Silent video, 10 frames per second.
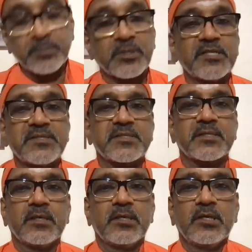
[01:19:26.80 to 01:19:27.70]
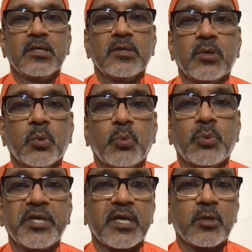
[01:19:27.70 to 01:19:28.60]
10 minutes.
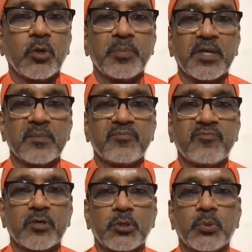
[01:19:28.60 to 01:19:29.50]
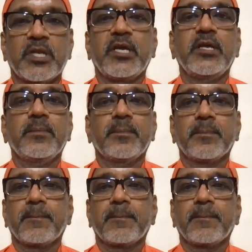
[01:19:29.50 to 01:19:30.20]
We can open up for Q&A.